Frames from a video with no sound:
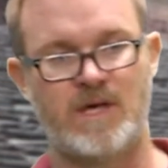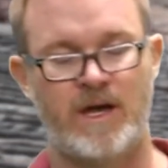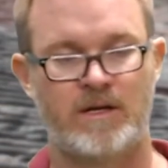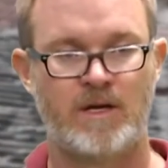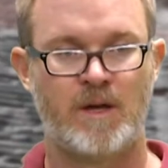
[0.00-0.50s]

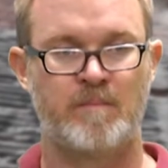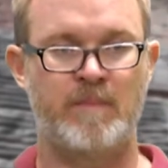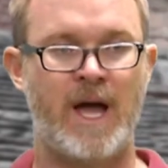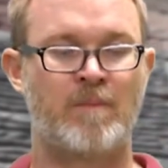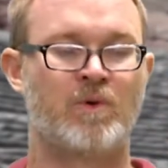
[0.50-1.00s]
that
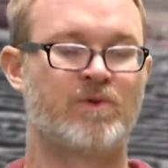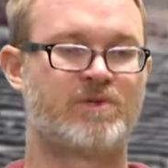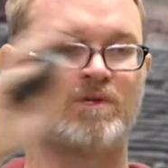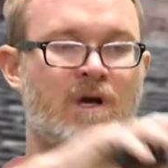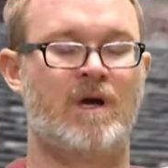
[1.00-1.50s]

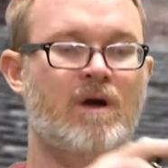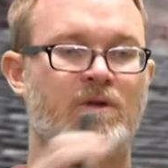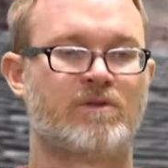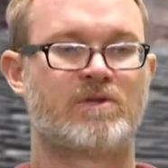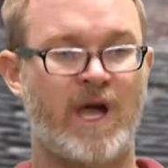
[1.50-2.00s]
mammals,
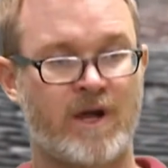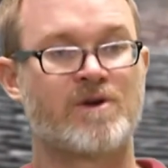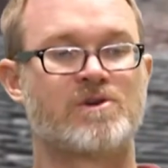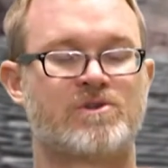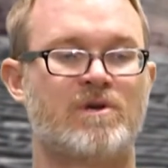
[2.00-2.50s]

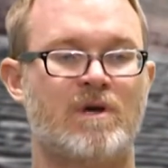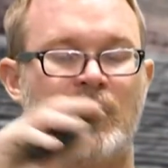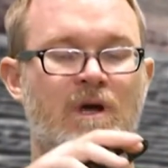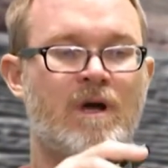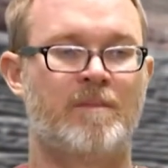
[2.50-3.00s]
tigers,
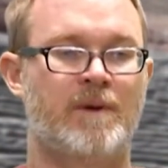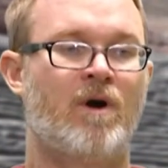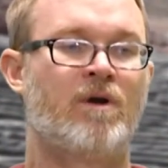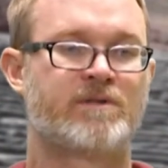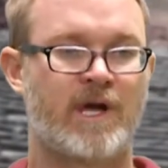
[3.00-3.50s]

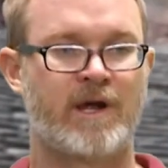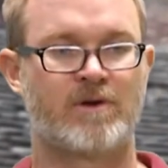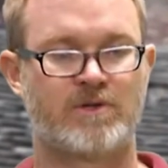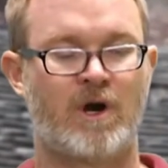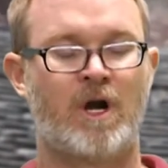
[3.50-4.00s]
all
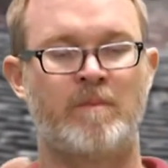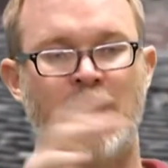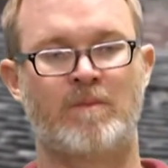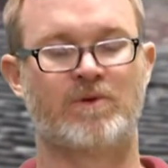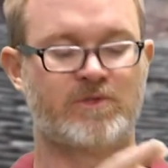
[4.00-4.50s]
tigers are
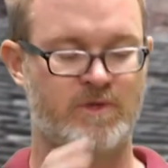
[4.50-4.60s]
mammals.